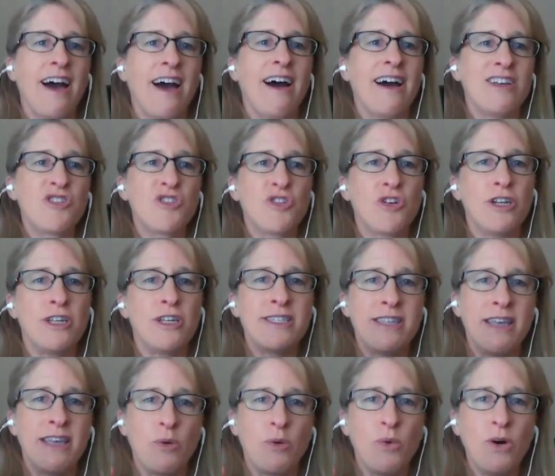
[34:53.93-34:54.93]
I started
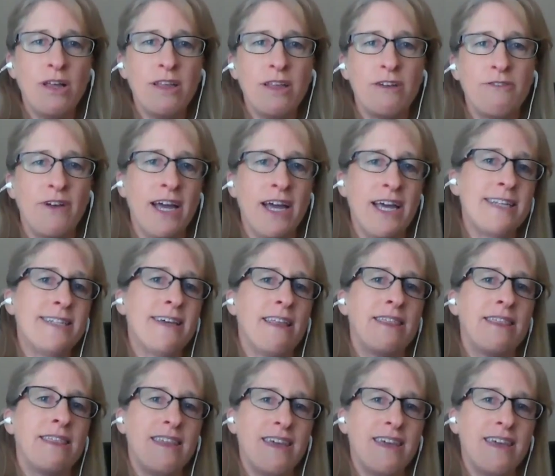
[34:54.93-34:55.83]
saying, well, if I had done